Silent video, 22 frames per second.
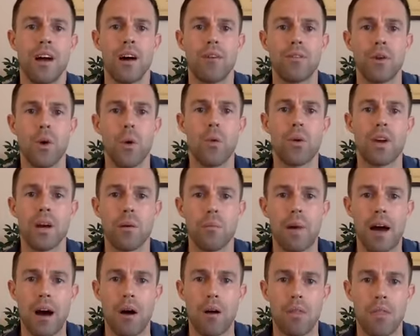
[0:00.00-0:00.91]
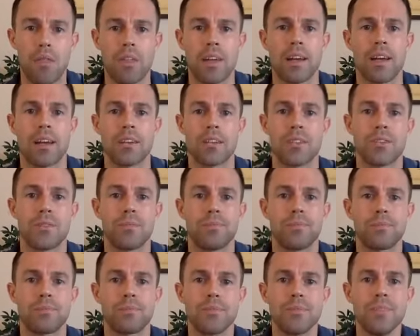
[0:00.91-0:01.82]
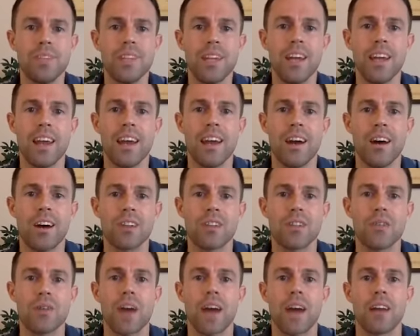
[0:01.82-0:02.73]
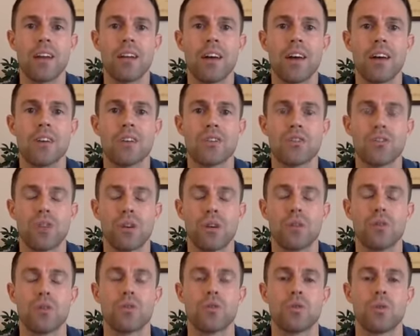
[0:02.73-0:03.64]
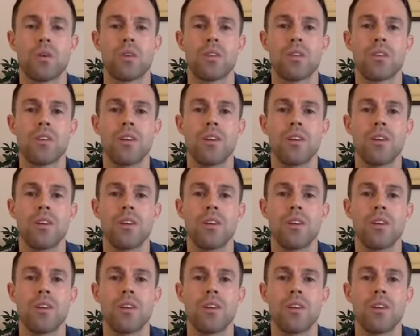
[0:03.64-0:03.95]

going about things. And I also had a lot of struggles with